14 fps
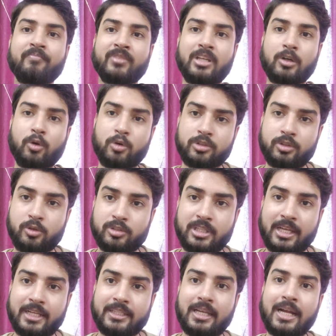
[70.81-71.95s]
The course goes
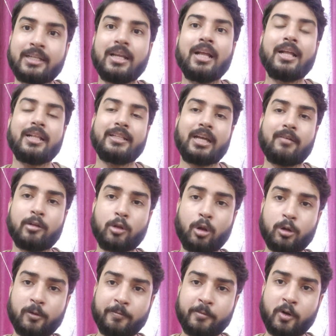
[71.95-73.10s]
like that. They have a
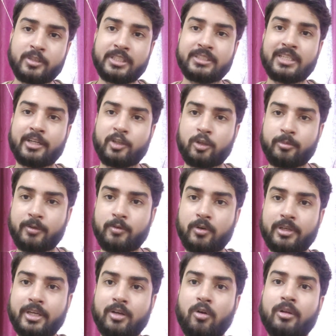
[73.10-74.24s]
lot of projects that you'll be
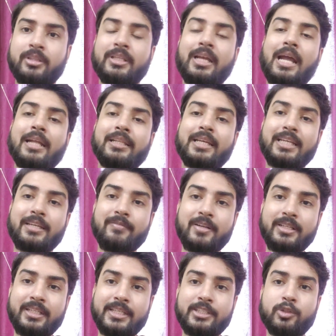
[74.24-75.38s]
working on. And they
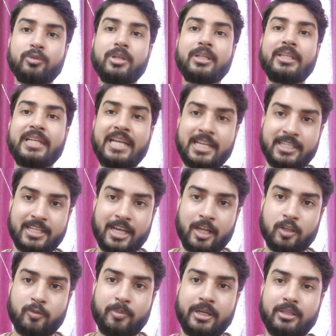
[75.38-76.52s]
even teach you the DSA
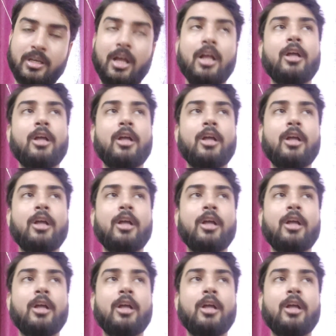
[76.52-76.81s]
aspect.